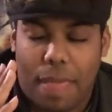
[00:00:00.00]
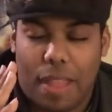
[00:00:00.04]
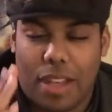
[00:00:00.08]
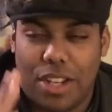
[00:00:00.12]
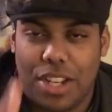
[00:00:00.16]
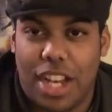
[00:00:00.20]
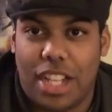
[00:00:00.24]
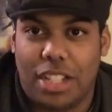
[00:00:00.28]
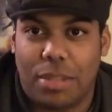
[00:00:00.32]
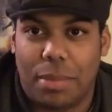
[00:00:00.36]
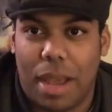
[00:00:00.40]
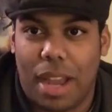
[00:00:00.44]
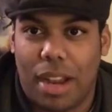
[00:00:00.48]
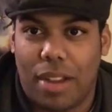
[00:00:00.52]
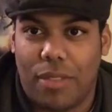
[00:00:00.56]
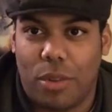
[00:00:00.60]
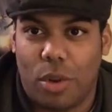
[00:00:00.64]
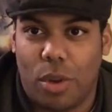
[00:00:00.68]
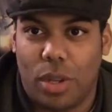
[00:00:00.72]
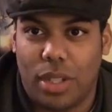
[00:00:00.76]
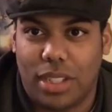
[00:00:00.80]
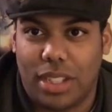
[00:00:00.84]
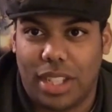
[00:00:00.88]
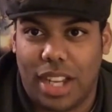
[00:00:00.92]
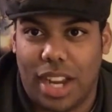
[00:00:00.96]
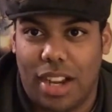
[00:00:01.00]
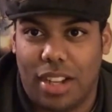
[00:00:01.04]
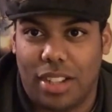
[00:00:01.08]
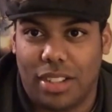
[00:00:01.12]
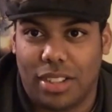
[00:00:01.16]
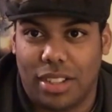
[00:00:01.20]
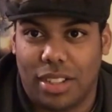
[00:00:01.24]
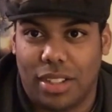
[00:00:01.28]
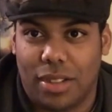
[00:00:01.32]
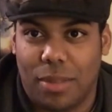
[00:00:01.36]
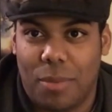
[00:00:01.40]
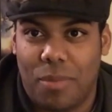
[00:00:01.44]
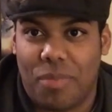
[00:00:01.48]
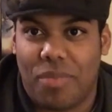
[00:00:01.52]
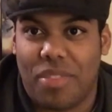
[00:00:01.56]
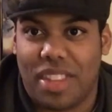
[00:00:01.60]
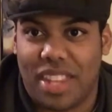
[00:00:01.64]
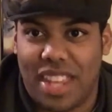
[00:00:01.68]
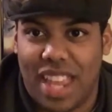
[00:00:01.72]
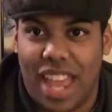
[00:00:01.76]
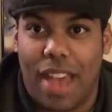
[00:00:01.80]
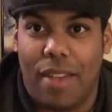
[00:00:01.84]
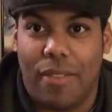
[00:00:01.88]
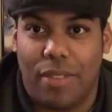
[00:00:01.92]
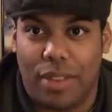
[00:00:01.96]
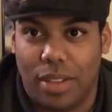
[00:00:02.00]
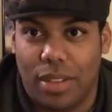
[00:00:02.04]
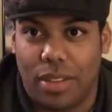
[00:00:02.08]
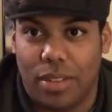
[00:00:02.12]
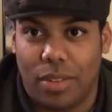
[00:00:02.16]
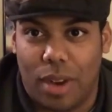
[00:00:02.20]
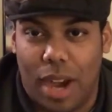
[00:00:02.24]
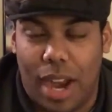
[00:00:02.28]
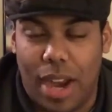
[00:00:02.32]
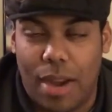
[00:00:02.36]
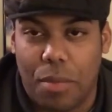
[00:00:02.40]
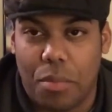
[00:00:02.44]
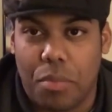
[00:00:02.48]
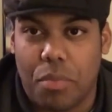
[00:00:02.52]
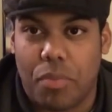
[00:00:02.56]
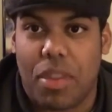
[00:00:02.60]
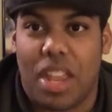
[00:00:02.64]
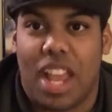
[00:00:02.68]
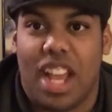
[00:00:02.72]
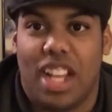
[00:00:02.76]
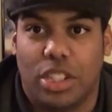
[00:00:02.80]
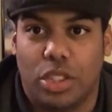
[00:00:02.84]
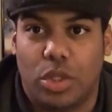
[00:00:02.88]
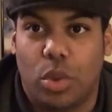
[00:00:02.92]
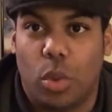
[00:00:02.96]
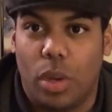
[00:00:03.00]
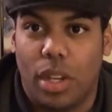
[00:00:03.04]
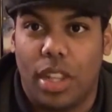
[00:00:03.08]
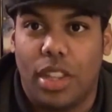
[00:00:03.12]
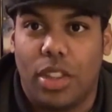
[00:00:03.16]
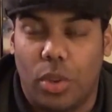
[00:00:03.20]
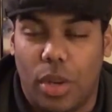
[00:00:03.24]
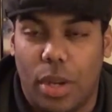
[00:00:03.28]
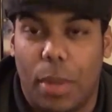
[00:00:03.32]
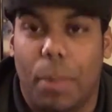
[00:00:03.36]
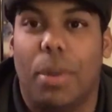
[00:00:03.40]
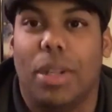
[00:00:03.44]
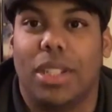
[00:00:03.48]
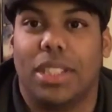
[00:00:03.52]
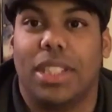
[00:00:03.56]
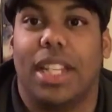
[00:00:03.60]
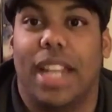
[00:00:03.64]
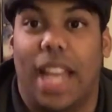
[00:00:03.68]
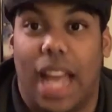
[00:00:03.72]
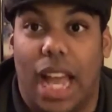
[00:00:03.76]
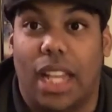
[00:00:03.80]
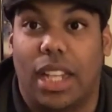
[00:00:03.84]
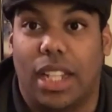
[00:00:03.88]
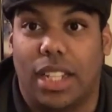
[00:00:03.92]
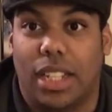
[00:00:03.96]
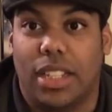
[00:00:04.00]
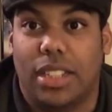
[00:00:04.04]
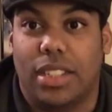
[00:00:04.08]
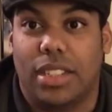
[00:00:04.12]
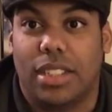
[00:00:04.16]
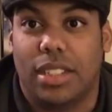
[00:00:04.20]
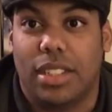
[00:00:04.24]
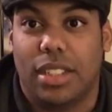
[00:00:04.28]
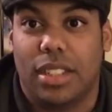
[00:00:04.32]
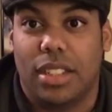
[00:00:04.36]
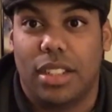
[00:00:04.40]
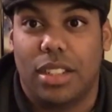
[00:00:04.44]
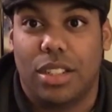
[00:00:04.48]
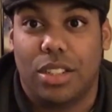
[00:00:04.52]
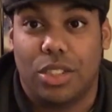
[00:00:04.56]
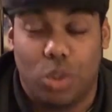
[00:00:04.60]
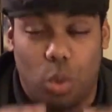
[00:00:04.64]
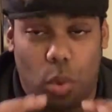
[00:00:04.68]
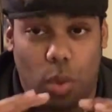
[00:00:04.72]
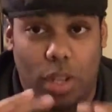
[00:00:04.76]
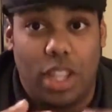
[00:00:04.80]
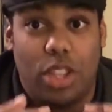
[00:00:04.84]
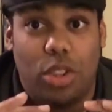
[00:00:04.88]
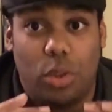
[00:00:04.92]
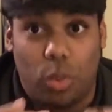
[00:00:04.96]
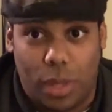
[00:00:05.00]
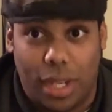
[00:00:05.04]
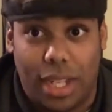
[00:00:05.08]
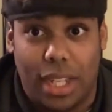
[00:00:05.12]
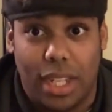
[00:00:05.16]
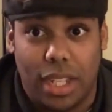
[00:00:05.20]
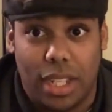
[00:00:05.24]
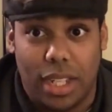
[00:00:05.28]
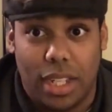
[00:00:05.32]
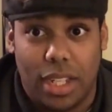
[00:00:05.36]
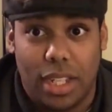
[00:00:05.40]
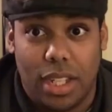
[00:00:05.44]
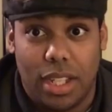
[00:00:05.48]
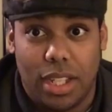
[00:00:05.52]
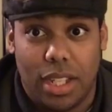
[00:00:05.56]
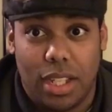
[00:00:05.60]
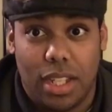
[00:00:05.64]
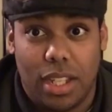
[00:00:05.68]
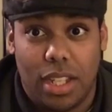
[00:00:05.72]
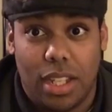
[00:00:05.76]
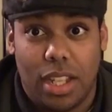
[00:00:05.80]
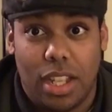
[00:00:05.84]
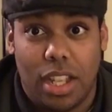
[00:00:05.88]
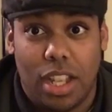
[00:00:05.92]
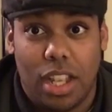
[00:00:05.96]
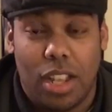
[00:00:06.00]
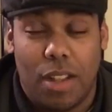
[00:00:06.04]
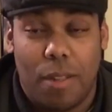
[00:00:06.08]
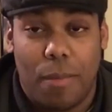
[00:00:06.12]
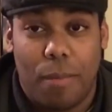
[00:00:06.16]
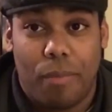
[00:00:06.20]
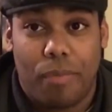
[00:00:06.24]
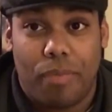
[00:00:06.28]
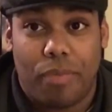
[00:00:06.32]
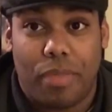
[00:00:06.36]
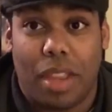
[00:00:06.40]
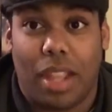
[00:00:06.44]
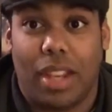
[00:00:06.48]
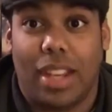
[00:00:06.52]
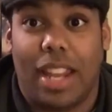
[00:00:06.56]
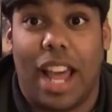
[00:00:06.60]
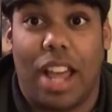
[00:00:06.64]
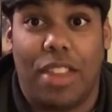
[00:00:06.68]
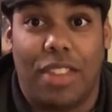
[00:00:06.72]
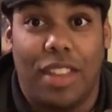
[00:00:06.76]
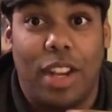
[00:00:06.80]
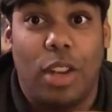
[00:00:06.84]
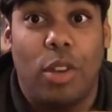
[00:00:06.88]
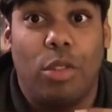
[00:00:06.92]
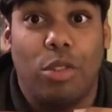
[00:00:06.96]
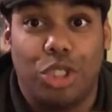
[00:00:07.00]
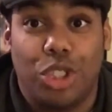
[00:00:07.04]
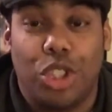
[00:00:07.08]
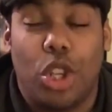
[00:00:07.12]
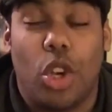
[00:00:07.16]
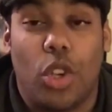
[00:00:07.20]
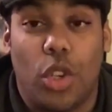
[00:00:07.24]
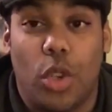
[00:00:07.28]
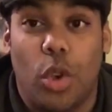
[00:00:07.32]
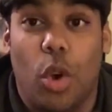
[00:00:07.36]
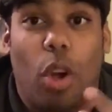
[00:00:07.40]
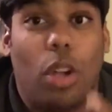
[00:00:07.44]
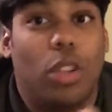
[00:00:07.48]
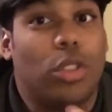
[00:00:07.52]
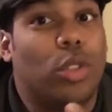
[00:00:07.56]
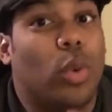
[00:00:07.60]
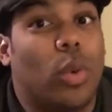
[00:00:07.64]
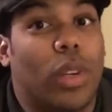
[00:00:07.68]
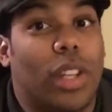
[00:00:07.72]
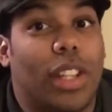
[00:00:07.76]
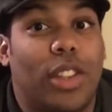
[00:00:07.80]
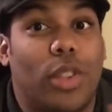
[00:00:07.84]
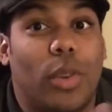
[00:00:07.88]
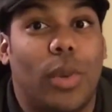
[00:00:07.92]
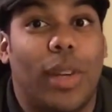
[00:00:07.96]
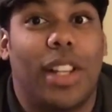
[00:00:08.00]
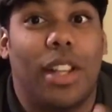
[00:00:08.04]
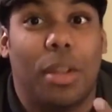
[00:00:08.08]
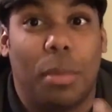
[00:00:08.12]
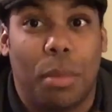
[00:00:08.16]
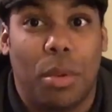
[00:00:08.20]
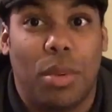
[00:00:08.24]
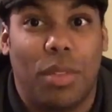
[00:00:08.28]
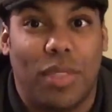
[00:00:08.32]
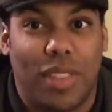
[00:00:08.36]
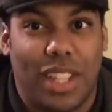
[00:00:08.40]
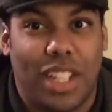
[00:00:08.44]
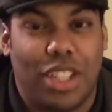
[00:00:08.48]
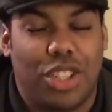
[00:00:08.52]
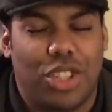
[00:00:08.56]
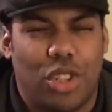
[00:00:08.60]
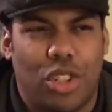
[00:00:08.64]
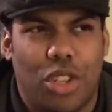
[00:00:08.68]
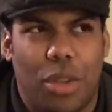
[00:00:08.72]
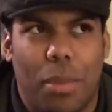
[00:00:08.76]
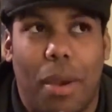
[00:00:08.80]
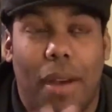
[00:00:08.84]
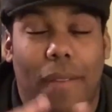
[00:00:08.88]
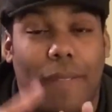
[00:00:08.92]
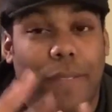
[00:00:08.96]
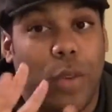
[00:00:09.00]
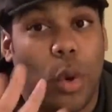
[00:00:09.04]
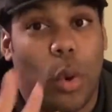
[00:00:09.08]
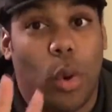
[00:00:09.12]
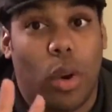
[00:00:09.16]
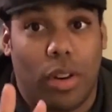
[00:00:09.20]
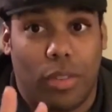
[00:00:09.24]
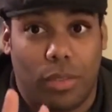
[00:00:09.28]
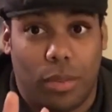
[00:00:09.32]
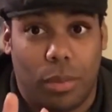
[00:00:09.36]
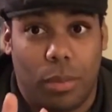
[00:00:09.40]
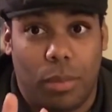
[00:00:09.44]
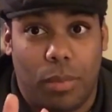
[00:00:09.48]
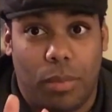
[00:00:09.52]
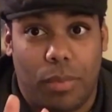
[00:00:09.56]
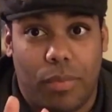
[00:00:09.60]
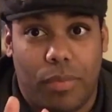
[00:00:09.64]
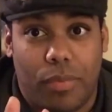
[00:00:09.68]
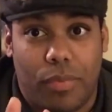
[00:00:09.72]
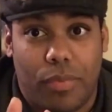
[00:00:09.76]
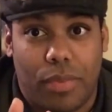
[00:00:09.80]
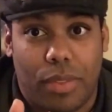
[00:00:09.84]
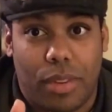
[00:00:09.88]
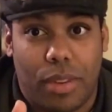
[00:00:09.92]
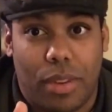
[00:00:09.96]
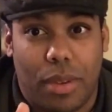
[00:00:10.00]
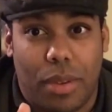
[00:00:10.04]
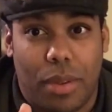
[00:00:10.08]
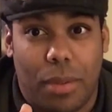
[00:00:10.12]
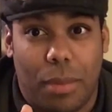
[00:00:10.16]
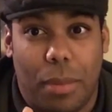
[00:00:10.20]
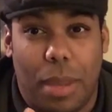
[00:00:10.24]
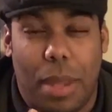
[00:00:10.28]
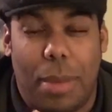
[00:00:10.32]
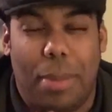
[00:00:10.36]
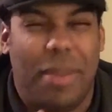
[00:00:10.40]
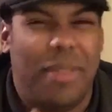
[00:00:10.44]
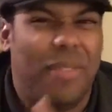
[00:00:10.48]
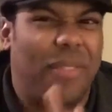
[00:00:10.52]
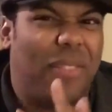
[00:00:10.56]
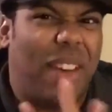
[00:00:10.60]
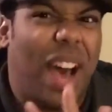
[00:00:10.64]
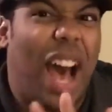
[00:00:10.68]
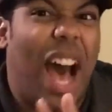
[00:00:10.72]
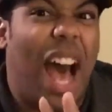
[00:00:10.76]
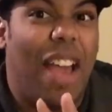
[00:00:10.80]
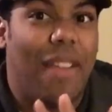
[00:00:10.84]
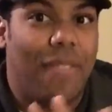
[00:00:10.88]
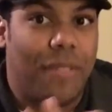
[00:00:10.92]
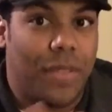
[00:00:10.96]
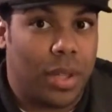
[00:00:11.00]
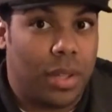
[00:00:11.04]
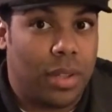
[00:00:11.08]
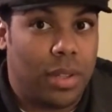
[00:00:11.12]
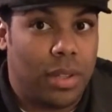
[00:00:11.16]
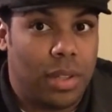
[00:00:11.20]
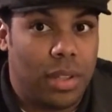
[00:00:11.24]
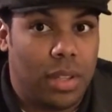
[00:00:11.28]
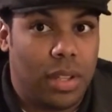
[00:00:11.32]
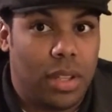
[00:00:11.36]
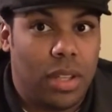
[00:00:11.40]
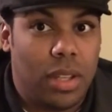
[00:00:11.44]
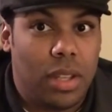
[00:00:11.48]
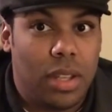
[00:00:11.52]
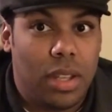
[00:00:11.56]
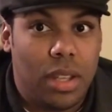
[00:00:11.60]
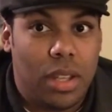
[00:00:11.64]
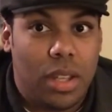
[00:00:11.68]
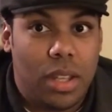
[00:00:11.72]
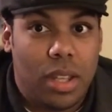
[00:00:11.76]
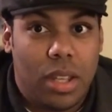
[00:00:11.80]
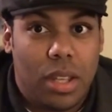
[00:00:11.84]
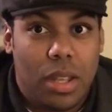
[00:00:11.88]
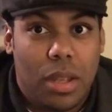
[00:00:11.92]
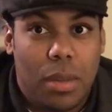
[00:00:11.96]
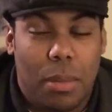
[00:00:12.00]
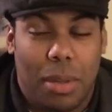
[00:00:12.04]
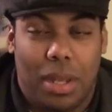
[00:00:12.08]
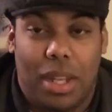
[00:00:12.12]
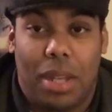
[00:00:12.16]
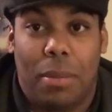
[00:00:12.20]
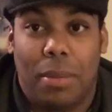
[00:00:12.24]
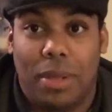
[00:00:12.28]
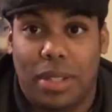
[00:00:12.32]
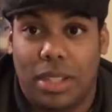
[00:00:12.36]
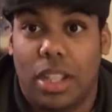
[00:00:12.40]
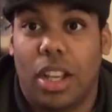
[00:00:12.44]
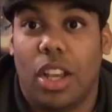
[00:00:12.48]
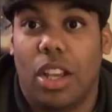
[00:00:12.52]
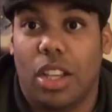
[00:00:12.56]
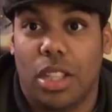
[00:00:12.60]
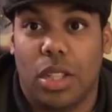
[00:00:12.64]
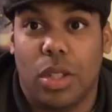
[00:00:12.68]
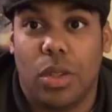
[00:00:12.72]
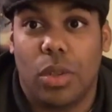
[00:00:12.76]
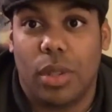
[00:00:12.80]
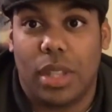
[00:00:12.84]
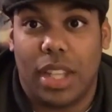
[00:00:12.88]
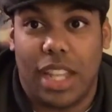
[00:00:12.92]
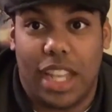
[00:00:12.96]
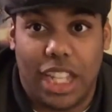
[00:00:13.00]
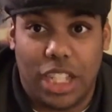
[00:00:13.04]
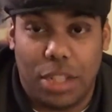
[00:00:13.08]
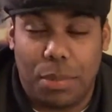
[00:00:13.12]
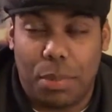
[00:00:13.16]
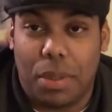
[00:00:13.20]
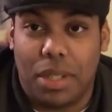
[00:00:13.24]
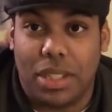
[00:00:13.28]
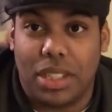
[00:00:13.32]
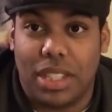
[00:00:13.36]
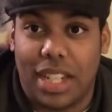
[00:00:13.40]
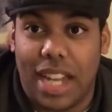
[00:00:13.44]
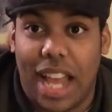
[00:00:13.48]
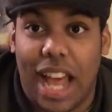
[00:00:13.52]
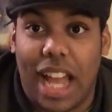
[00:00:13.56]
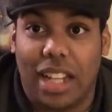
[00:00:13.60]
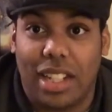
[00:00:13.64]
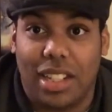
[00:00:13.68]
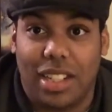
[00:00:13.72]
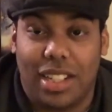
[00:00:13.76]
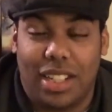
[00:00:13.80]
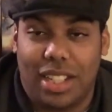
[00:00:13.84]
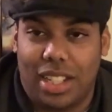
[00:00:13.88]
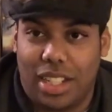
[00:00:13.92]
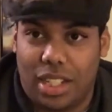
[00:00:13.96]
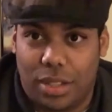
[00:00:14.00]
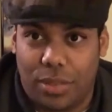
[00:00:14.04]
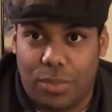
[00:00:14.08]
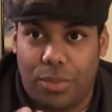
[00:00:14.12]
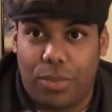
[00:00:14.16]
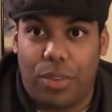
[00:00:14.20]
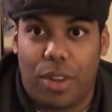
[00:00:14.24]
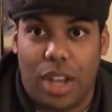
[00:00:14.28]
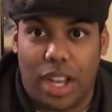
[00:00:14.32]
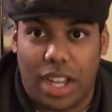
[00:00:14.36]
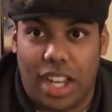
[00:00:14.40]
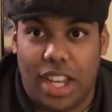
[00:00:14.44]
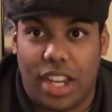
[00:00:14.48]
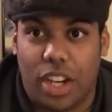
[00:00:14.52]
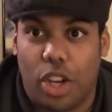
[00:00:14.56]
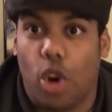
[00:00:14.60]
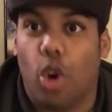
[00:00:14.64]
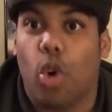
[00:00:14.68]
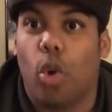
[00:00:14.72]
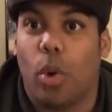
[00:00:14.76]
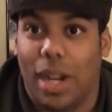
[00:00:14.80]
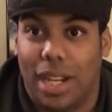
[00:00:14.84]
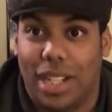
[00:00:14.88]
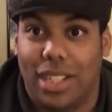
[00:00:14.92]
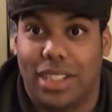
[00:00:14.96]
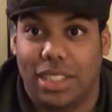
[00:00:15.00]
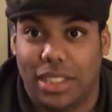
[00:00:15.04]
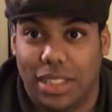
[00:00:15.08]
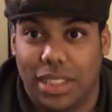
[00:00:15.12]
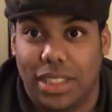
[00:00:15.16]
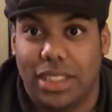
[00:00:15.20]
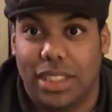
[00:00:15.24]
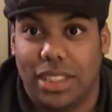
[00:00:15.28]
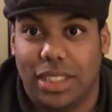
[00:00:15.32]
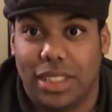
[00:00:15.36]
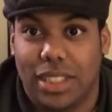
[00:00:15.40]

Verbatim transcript: James McAvoy's character, Kevin, right? has 23 personalities. 23. Now, they don't show you all 23 in the movie. They show you about four of them. Maybe even five. But let me tell you, each personality is fucking crazy.